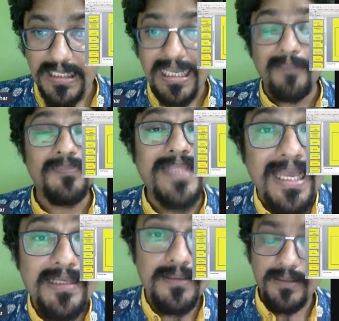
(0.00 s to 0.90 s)
And
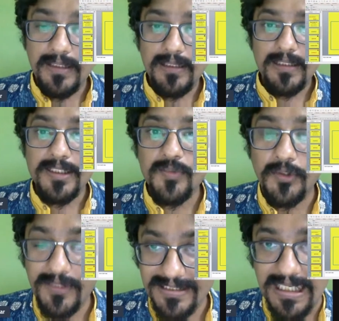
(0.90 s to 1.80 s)
that is what
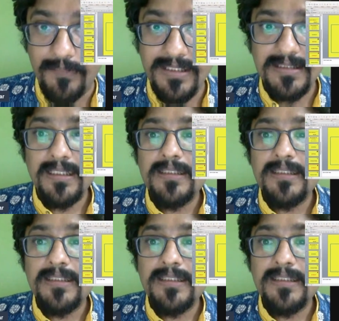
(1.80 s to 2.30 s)
you establish.